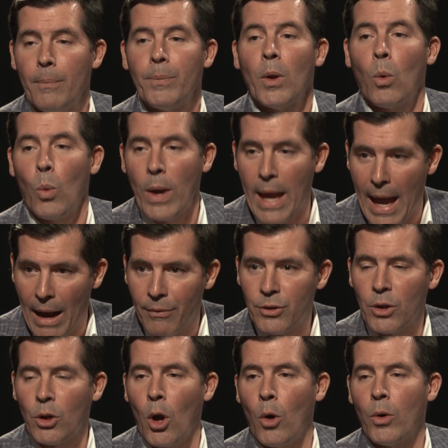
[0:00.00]
We have to
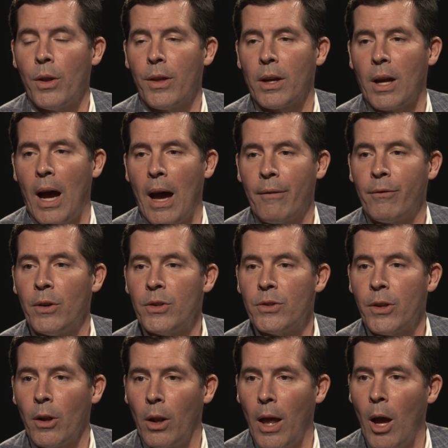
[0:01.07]
go to the conference
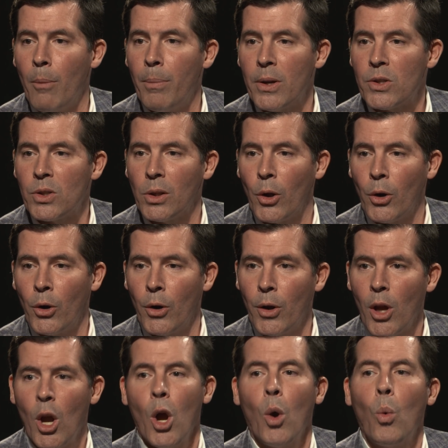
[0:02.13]
that'll help us learn.
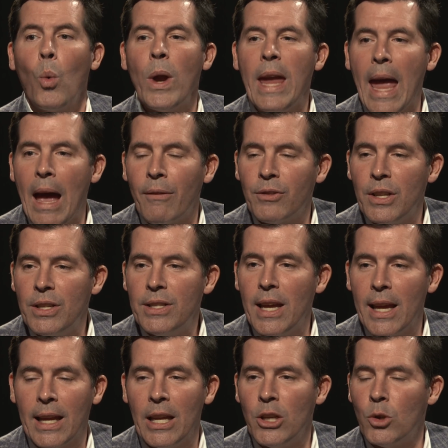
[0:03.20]
We have to
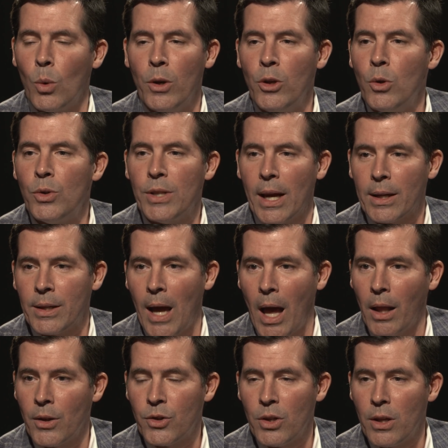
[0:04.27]
dig into a new technology